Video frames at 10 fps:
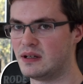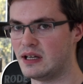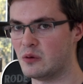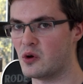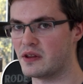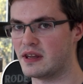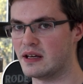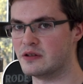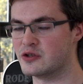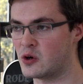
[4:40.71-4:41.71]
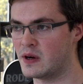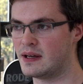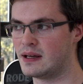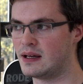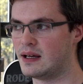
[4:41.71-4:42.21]
in what they enjoy,
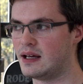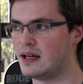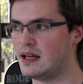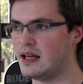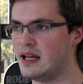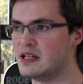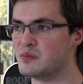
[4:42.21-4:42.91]
it's